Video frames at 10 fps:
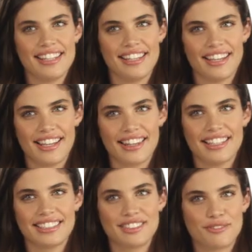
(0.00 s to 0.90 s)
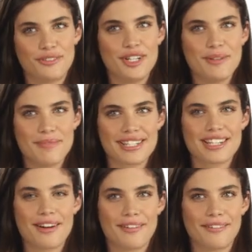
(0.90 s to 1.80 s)
yeah, that's pretty much
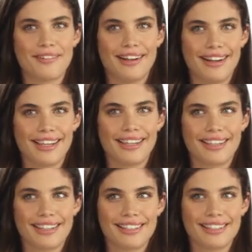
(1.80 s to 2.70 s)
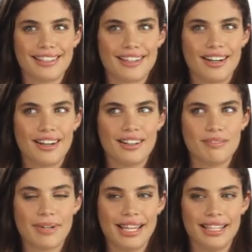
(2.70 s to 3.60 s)
how I got
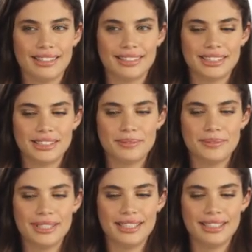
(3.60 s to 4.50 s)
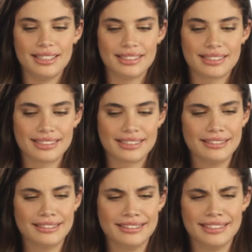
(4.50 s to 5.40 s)
my English to be
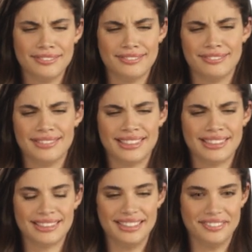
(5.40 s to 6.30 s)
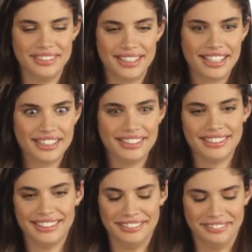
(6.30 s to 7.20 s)
so good, if it's even that good.